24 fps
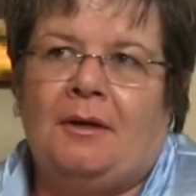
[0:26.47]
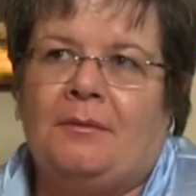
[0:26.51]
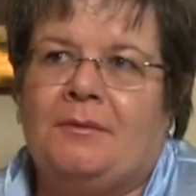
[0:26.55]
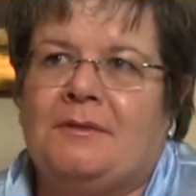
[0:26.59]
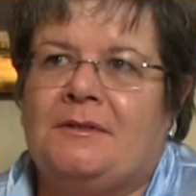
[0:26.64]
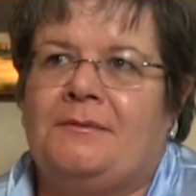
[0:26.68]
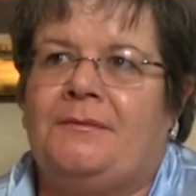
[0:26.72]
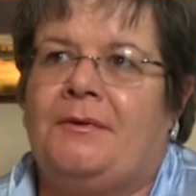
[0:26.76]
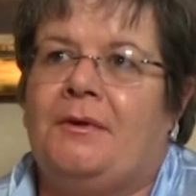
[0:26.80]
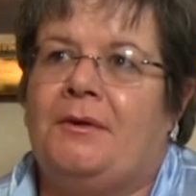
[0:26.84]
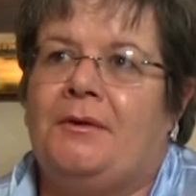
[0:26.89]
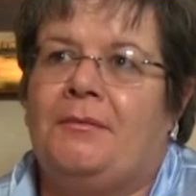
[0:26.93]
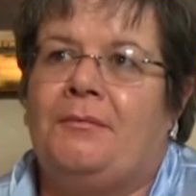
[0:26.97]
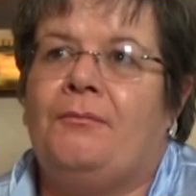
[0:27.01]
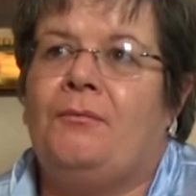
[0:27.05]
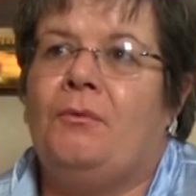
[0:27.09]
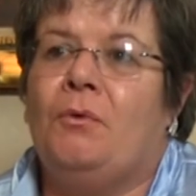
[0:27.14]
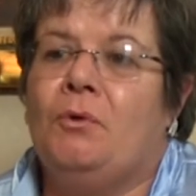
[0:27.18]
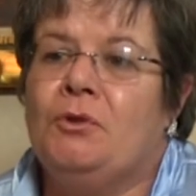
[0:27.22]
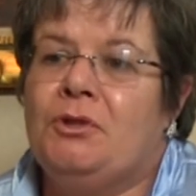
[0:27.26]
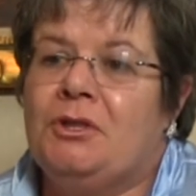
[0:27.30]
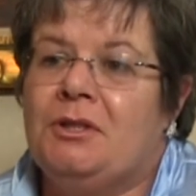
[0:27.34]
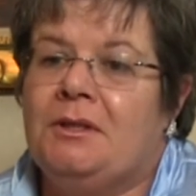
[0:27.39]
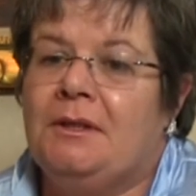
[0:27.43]
I was very
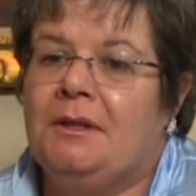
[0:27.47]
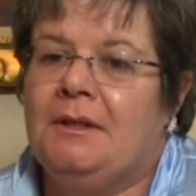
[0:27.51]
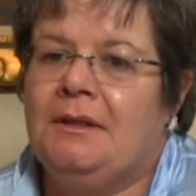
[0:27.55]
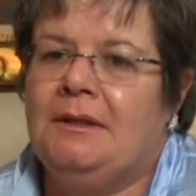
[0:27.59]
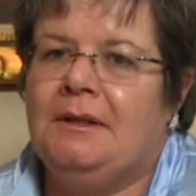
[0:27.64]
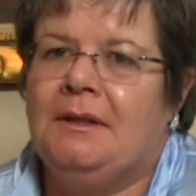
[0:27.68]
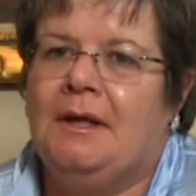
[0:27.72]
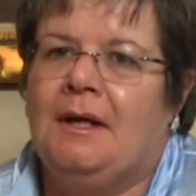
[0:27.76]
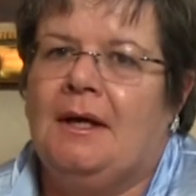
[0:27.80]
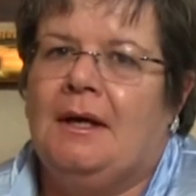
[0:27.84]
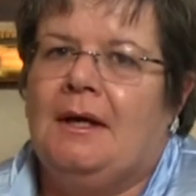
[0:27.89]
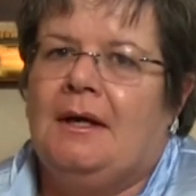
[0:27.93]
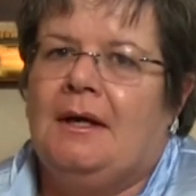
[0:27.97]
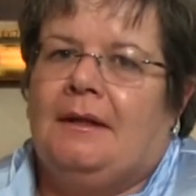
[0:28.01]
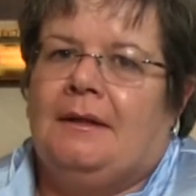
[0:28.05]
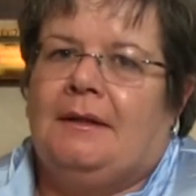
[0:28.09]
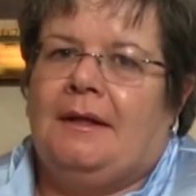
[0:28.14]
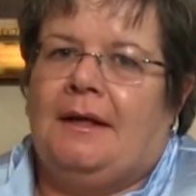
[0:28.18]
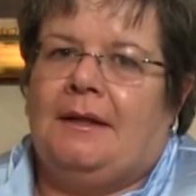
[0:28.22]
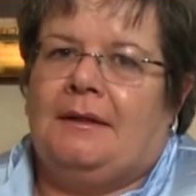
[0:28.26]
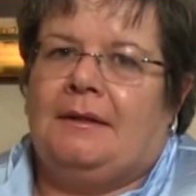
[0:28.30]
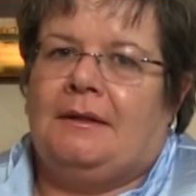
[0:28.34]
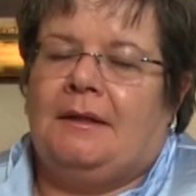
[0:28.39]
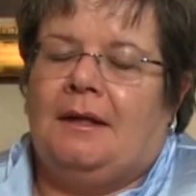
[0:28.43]
fortunate
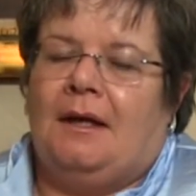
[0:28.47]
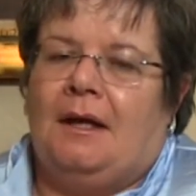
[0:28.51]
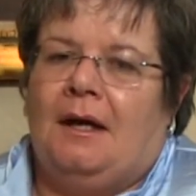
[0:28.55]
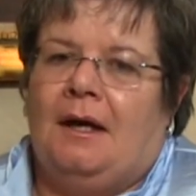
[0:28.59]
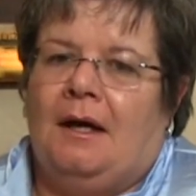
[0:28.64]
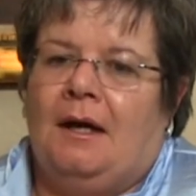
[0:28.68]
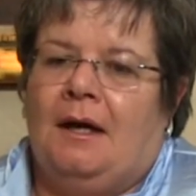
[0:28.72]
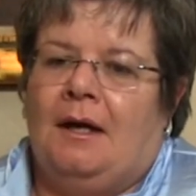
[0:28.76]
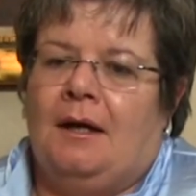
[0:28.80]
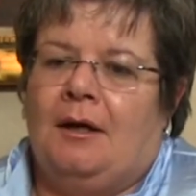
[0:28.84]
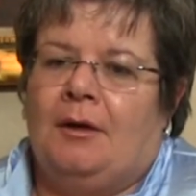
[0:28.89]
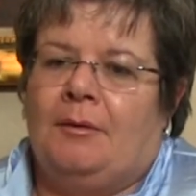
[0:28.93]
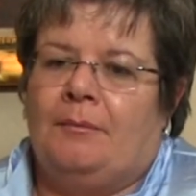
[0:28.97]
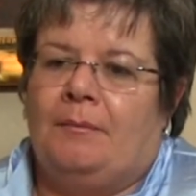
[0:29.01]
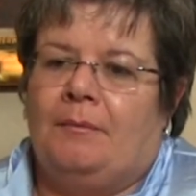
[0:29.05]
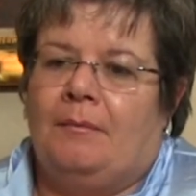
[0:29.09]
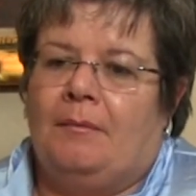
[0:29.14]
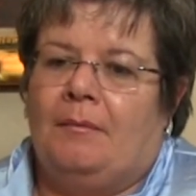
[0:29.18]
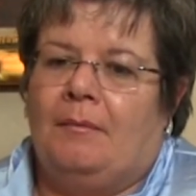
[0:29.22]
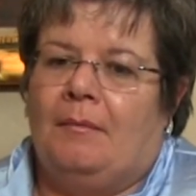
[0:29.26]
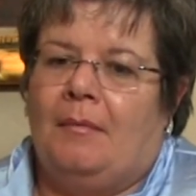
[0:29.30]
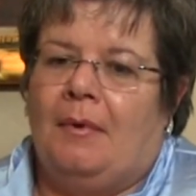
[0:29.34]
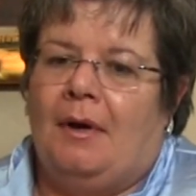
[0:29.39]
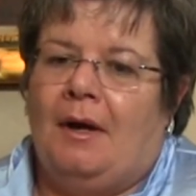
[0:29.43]
that
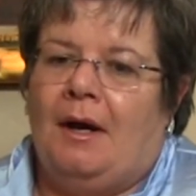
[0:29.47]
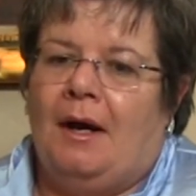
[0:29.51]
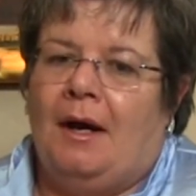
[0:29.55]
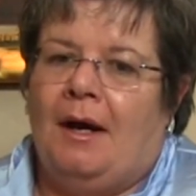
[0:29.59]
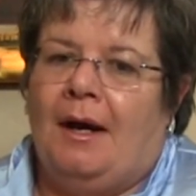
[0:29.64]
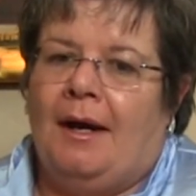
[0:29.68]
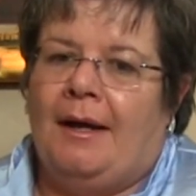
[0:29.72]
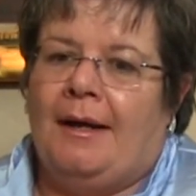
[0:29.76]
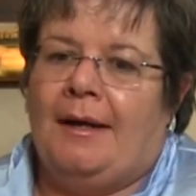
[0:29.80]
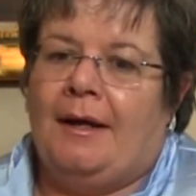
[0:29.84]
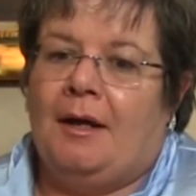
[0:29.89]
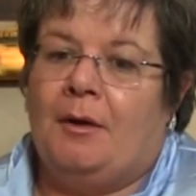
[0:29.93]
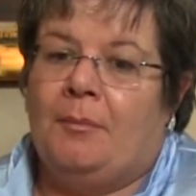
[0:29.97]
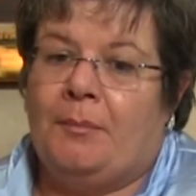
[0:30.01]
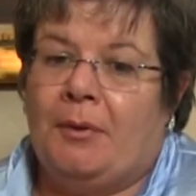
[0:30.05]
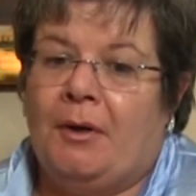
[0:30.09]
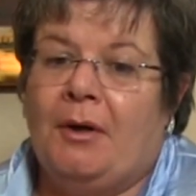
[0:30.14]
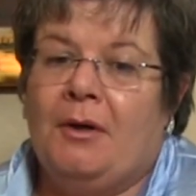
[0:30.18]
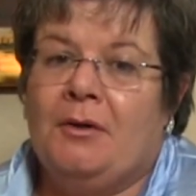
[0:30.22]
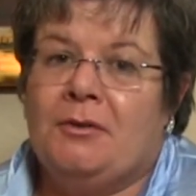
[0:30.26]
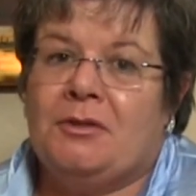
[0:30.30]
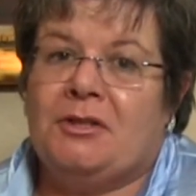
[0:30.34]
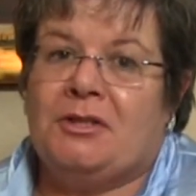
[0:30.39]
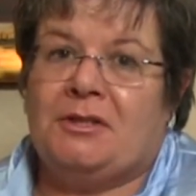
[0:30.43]
I
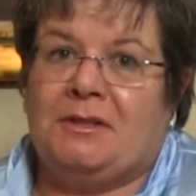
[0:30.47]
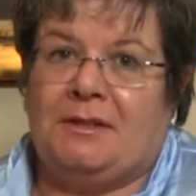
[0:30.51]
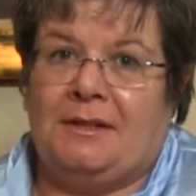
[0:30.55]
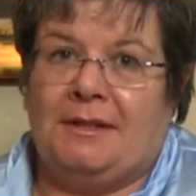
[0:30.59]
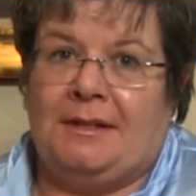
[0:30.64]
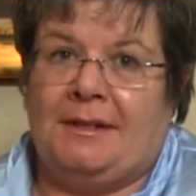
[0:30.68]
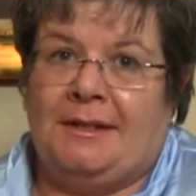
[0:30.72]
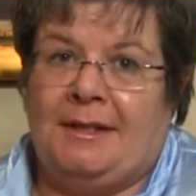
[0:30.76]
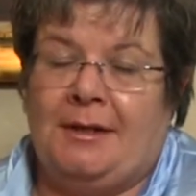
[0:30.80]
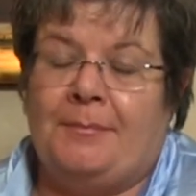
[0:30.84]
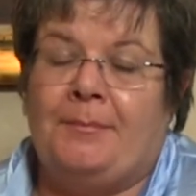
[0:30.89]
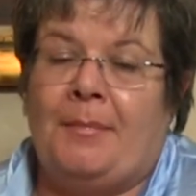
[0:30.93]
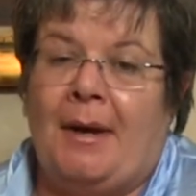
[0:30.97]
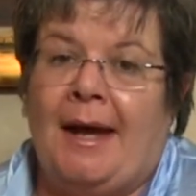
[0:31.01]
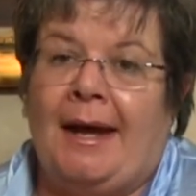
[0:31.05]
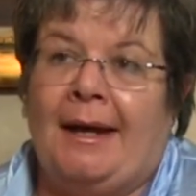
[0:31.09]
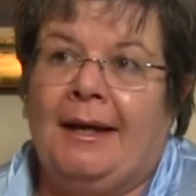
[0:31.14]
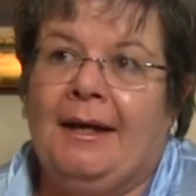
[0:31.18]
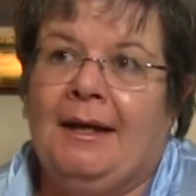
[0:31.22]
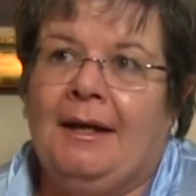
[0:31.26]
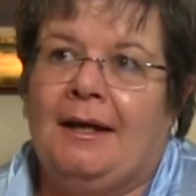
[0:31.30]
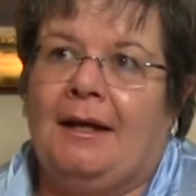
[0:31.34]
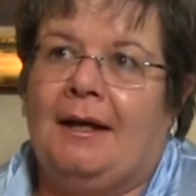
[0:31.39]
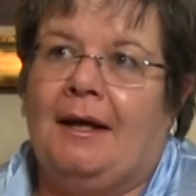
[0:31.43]
approached the
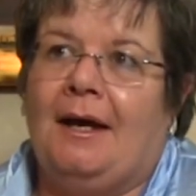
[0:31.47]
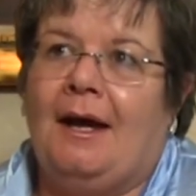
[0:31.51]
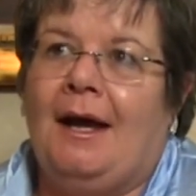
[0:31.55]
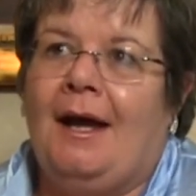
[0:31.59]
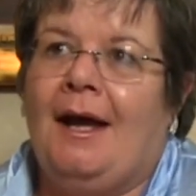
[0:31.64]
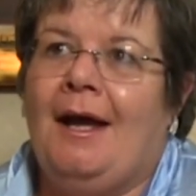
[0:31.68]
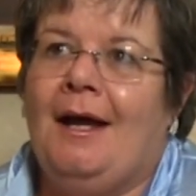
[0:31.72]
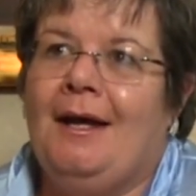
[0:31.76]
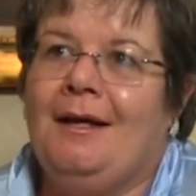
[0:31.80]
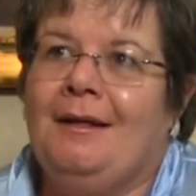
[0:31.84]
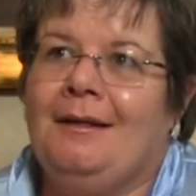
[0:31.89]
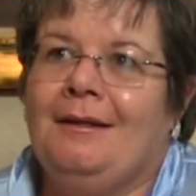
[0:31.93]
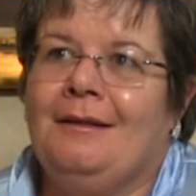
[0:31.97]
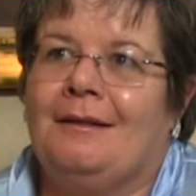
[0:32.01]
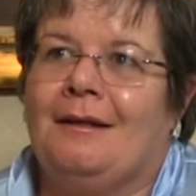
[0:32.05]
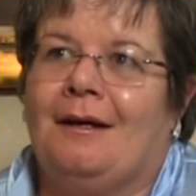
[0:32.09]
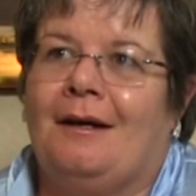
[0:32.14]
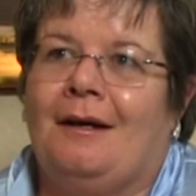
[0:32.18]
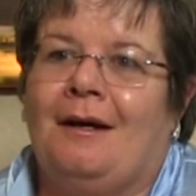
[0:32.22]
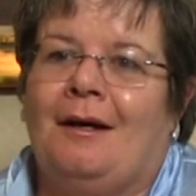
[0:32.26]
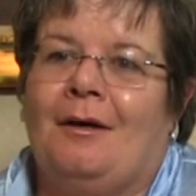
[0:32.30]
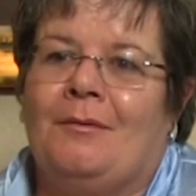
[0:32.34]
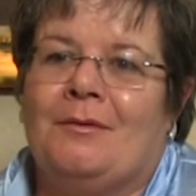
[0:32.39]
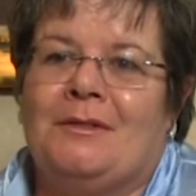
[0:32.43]
bank, and
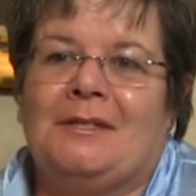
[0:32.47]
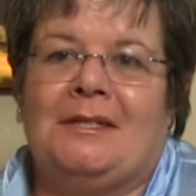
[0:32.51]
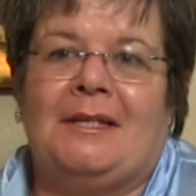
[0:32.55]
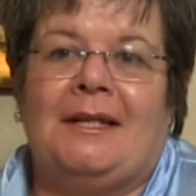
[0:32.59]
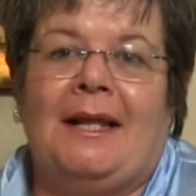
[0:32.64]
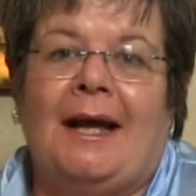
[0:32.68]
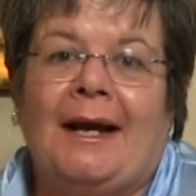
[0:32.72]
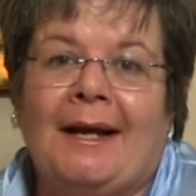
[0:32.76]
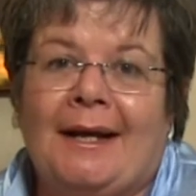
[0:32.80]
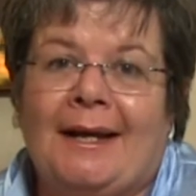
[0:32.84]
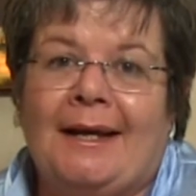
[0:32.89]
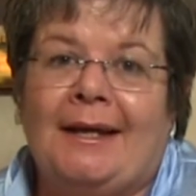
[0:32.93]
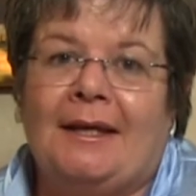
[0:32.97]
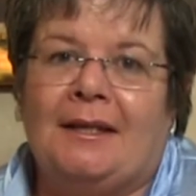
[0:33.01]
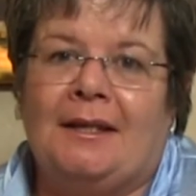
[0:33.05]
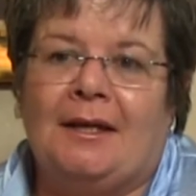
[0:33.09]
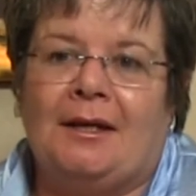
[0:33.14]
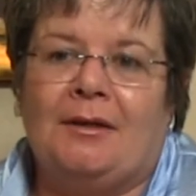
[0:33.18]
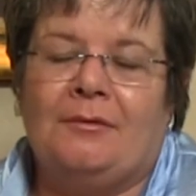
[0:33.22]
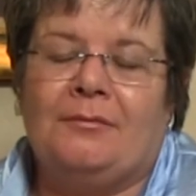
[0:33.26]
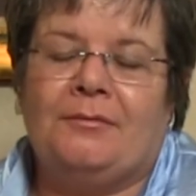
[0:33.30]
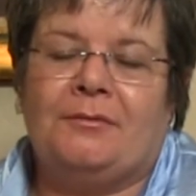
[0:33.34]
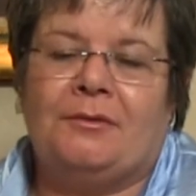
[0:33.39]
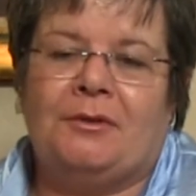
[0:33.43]
I was lucky
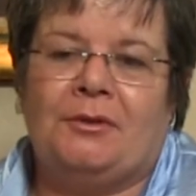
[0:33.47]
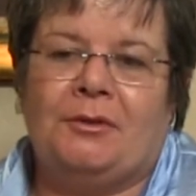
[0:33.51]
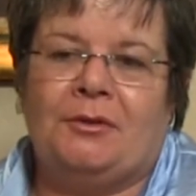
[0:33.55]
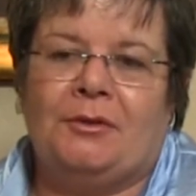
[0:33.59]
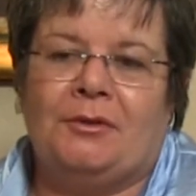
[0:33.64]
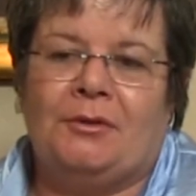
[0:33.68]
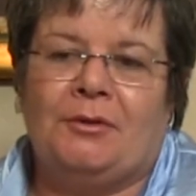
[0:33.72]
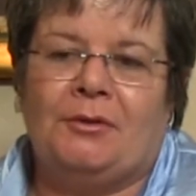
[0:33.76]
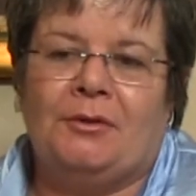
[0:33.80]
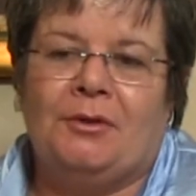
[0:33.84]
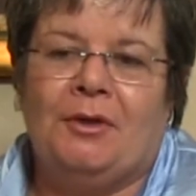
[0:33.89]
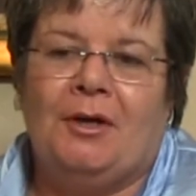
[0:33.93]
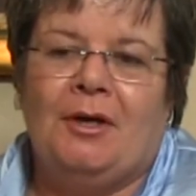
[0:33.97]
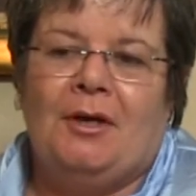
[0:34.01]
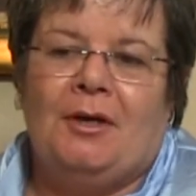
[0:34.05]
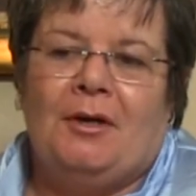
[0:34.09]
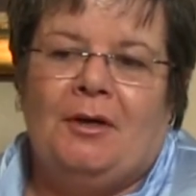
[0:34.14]
enough to